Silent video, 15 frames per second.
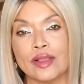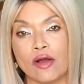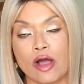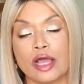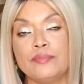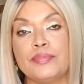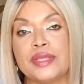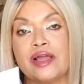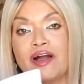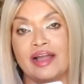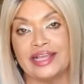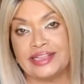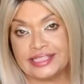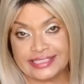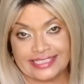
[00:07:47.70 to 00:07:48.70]
on
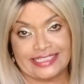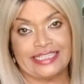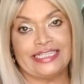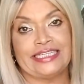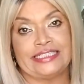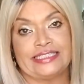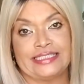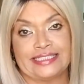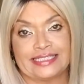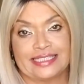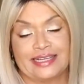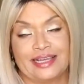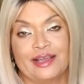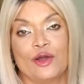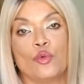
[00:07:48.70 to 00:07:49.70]
behind the scenes
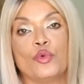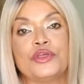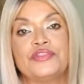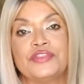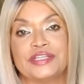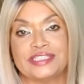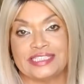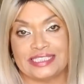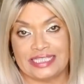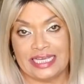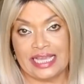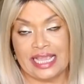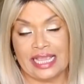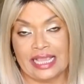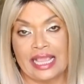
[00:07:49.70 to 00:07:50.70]
with this
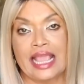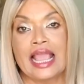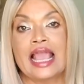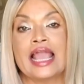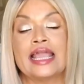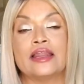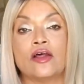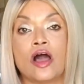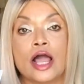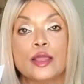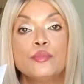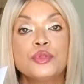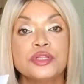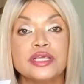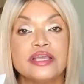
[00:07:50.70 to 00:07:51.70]
thing, and I
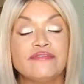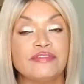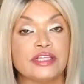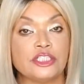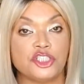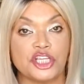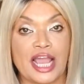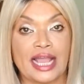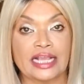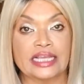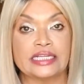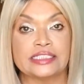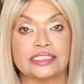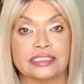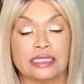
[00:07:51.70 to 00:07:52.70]
believe that Jaclyn
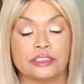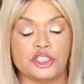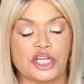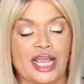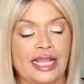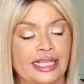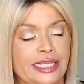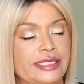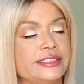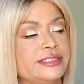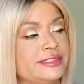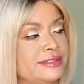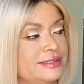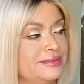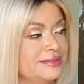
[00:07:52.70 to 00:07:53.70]
is Jaclyn.
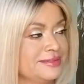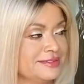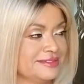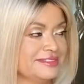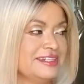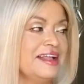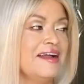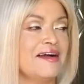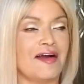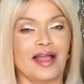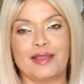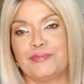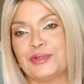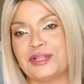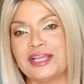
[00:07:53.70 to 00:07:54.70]
I
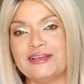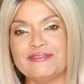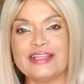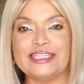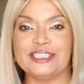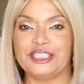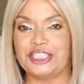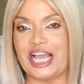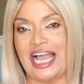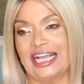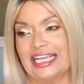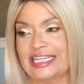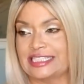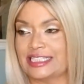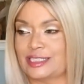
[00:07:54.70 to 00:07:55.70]
believe that
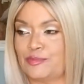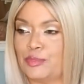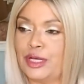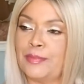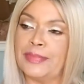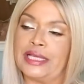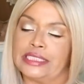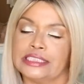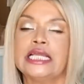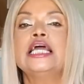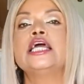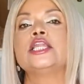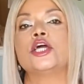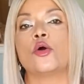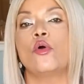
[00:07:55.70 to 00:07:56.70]
Jaclyn is a puppet.
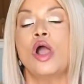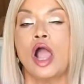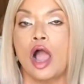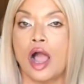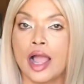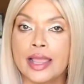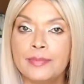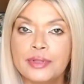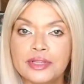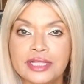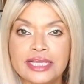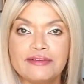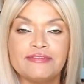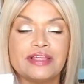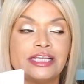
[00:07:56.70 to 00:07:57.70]
No, I
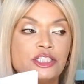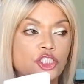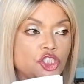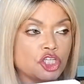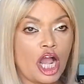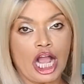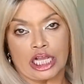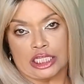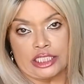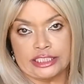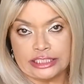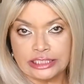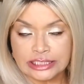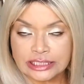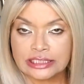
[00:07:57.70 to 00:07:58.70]
believe that
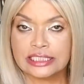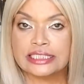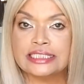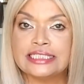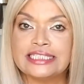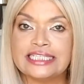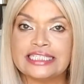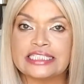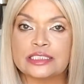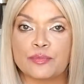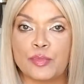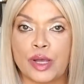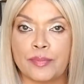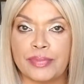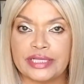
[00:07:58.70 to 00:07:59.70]
Jaclyn is a
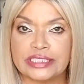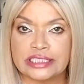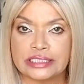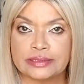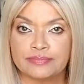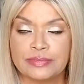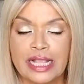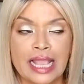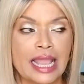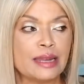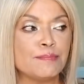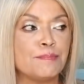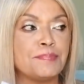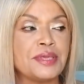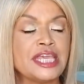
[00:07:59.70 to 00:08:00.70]
puppet, and
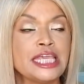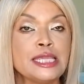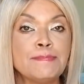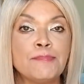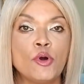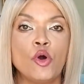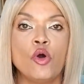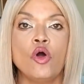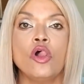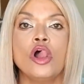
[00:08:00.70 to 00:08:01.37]
people.